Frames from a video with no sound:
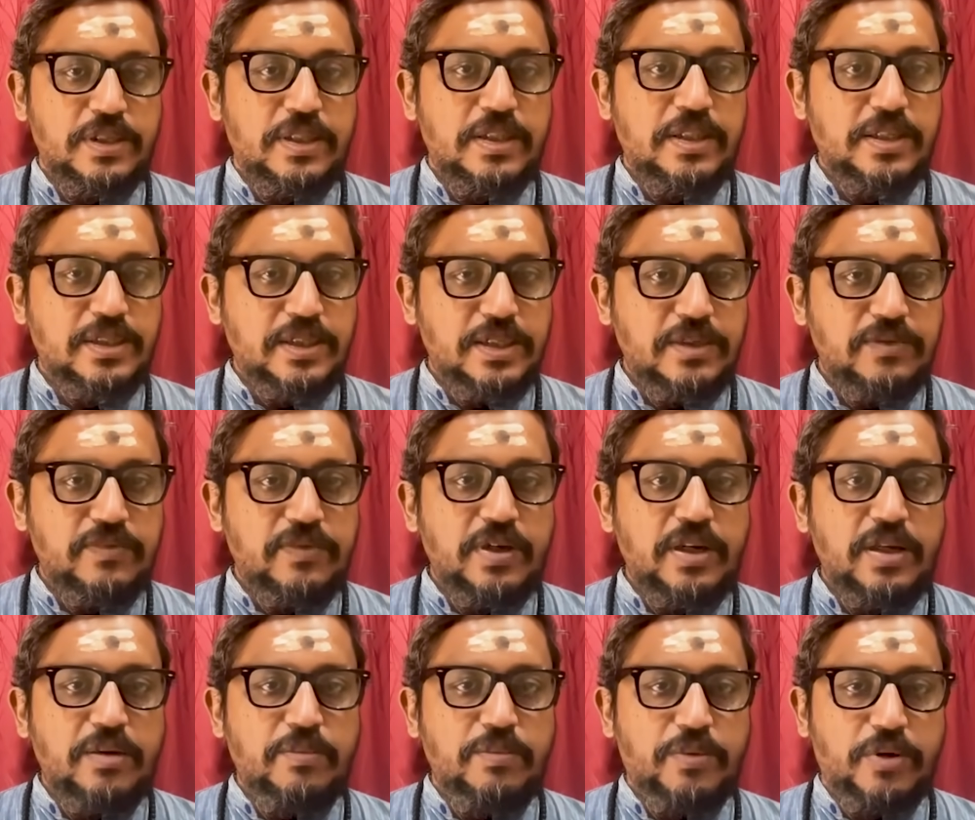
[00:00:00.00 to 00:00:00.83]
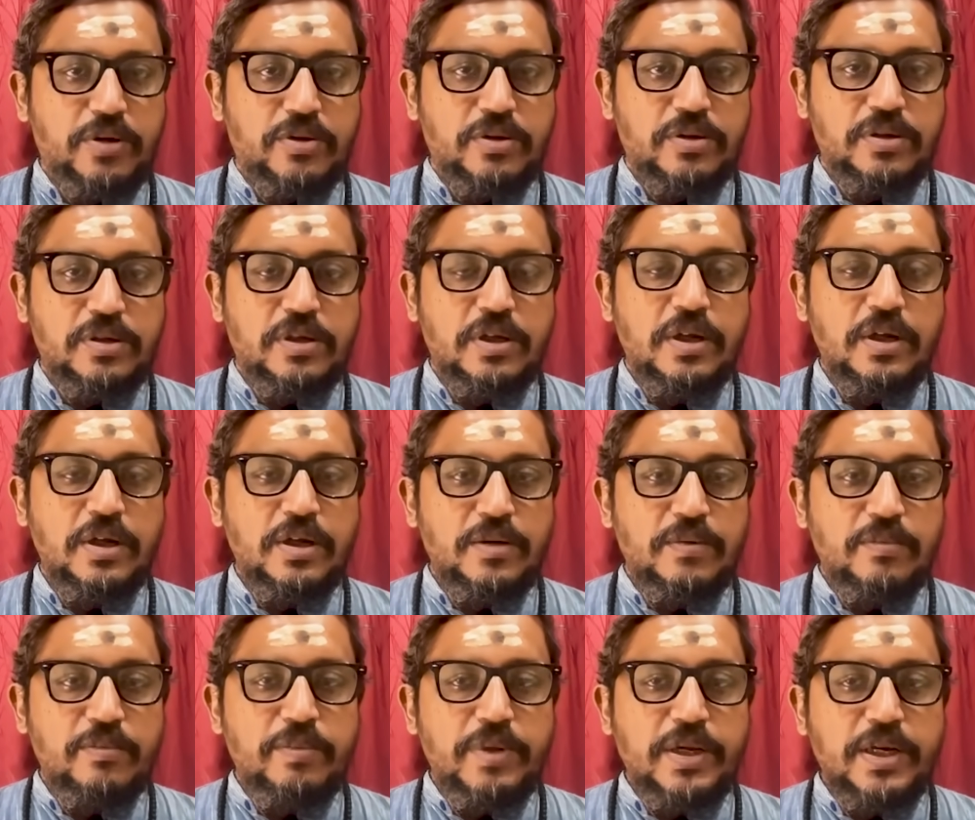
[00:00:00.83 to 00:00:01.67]
And this is very important,
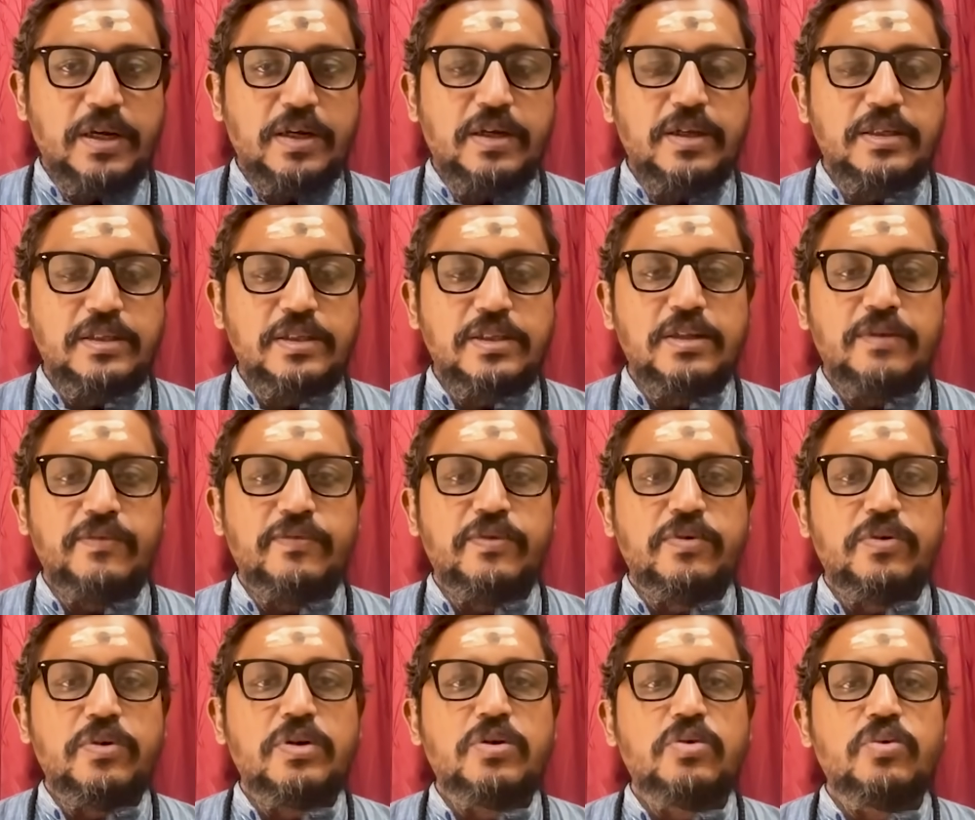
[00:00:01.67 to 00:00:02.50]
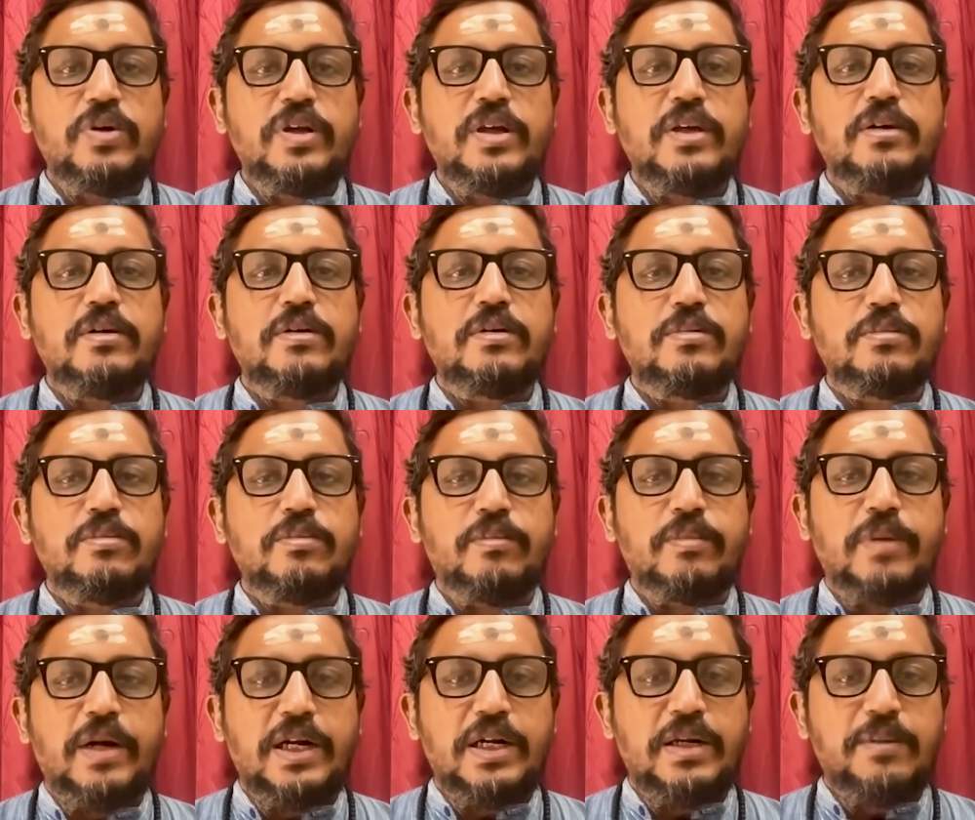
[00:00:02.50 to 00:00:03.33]
because if you are doing
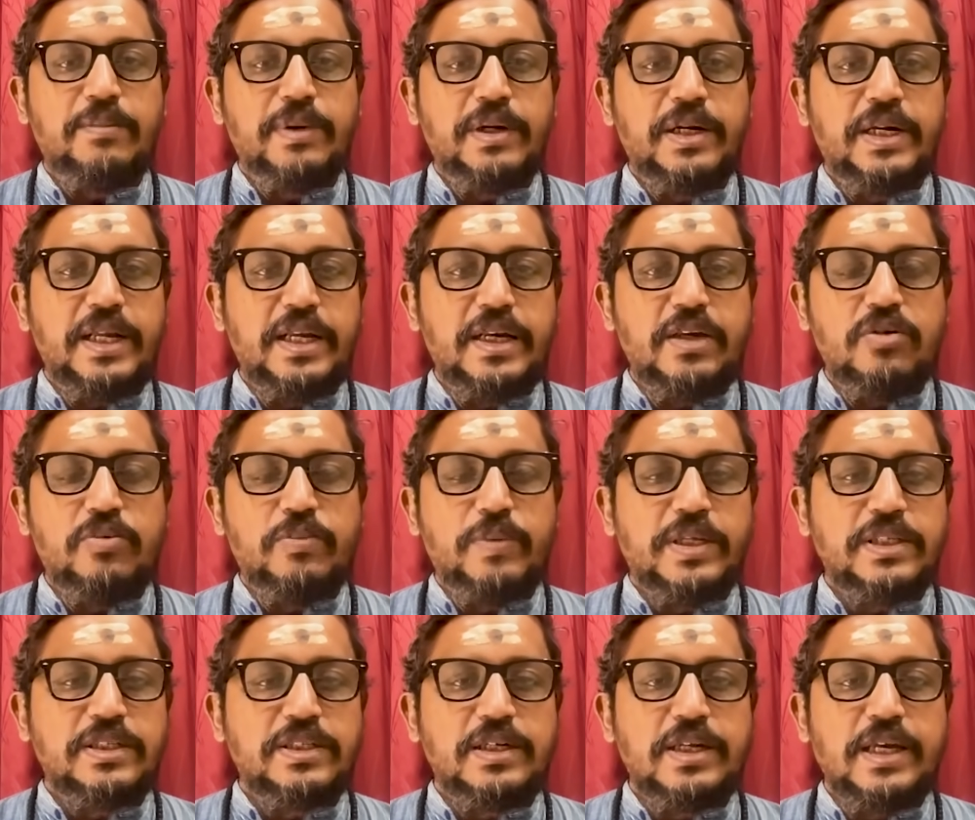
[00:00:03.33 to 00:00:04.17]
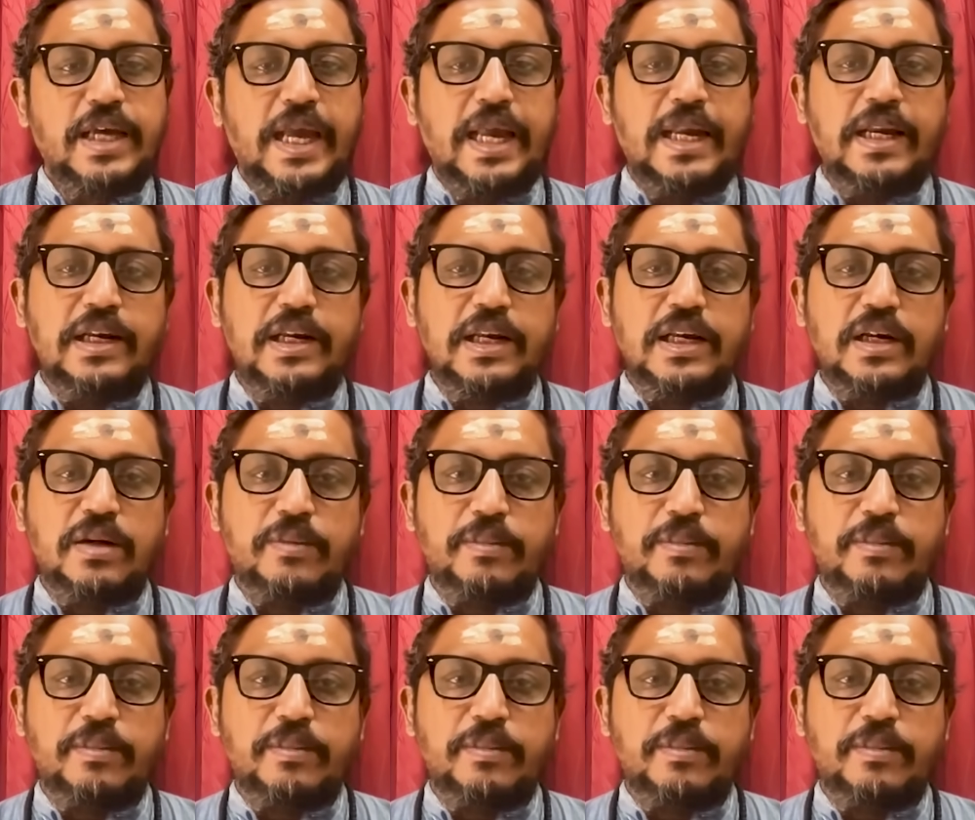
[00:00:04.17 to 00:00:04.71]
multiple deity upasana and little